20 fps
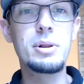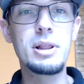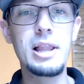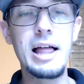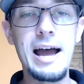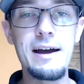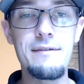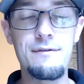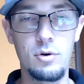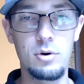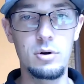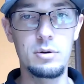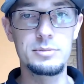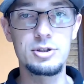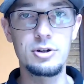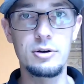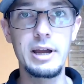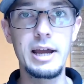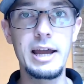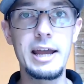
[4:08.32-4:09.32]
platforms,
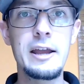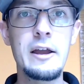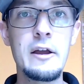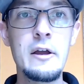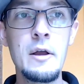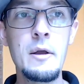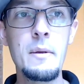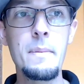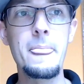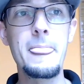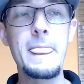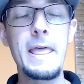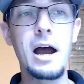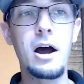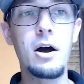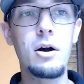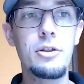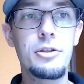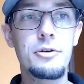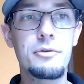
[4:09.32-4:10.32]
okay?
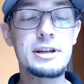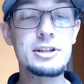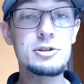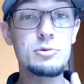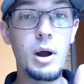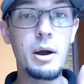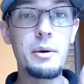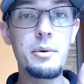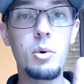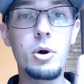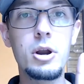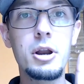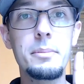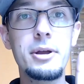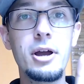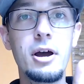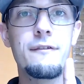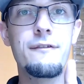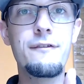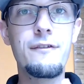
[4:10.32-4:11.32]
Now, the reason why we want to be
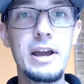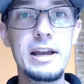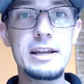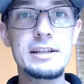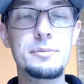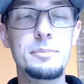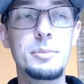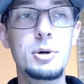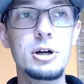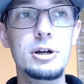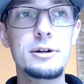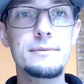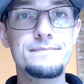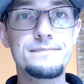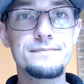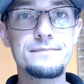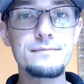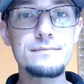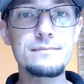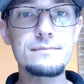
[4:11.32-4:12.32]
on Facebook,
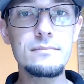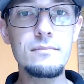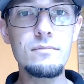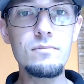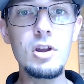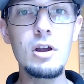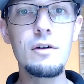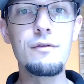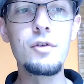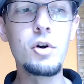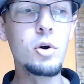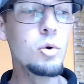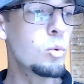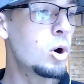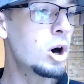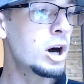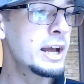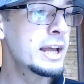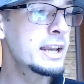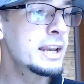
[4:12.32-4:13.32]
for
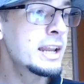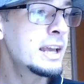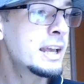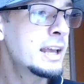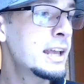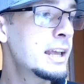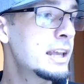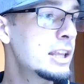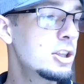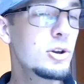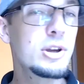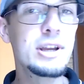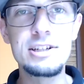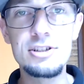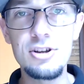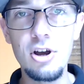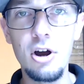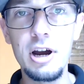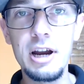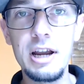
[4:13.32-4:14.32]
one, you can
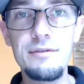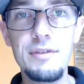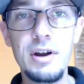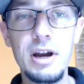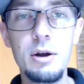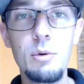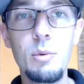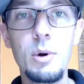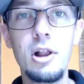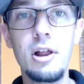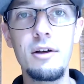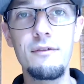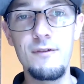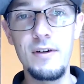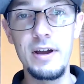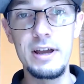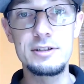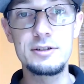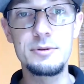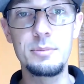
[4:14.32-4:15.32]
target very well on
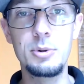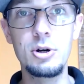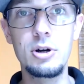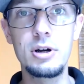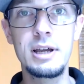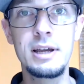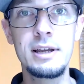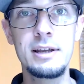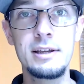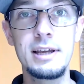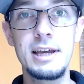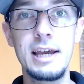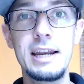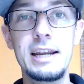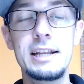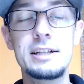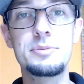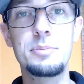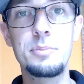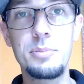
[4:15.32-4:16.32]
Facebook. And
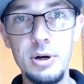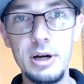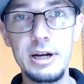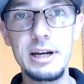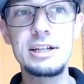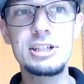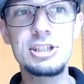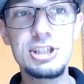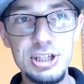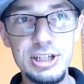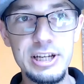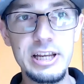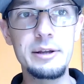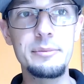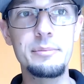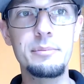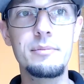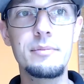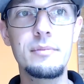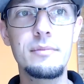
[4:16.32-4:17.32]
it's pretty
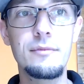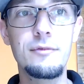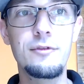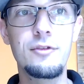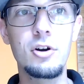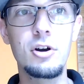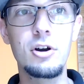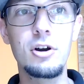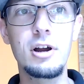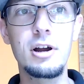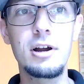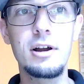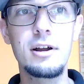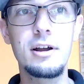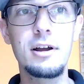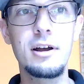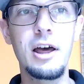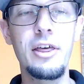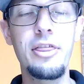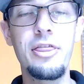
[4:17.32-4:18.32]
cheap. For
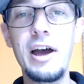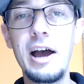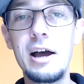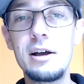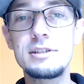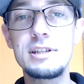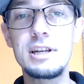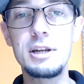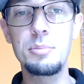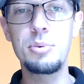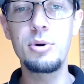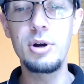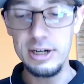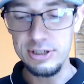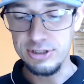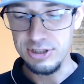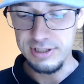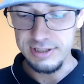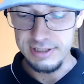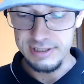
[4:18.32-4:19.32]
1,000
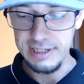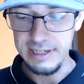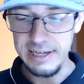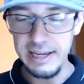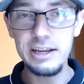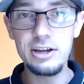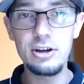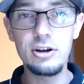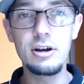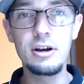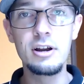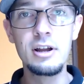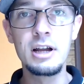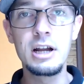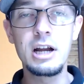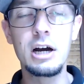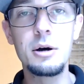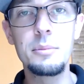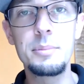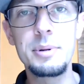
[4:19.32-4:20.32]
impressions to get your
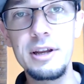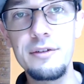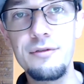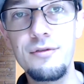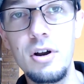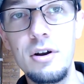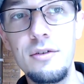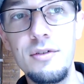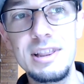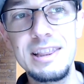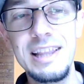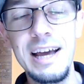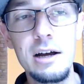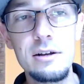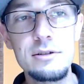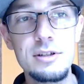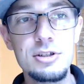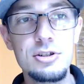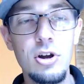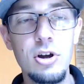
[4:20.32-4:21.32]
company in front of
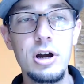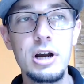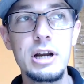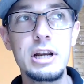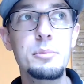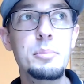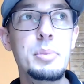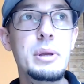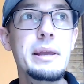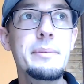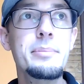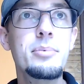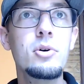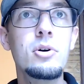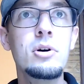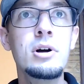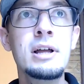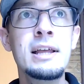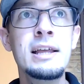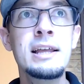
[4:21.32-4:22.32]
1,000 targeted
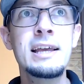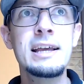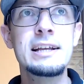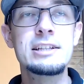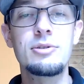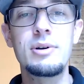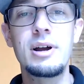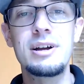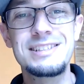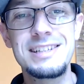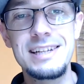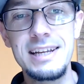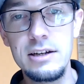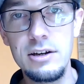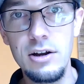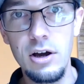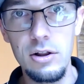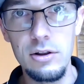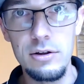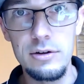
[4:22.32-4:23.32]
people, it's around
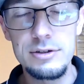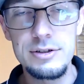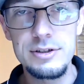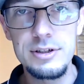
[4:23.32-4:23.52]
$10,